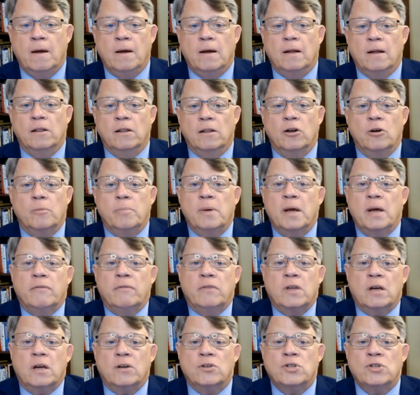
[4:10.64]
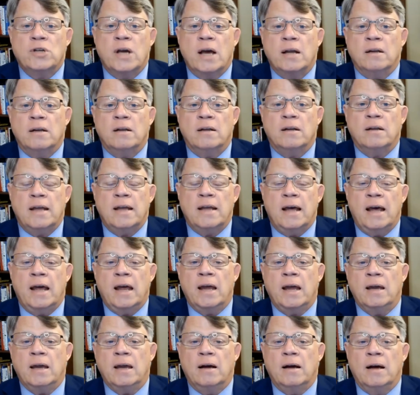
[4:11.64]
A little bit of the agenda
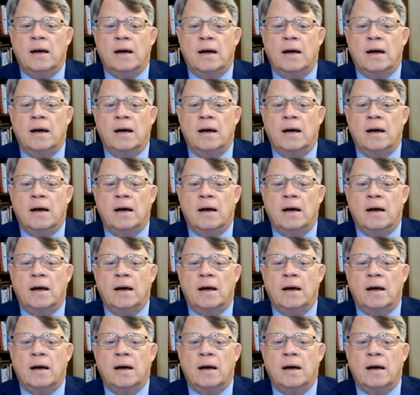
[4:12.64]
today,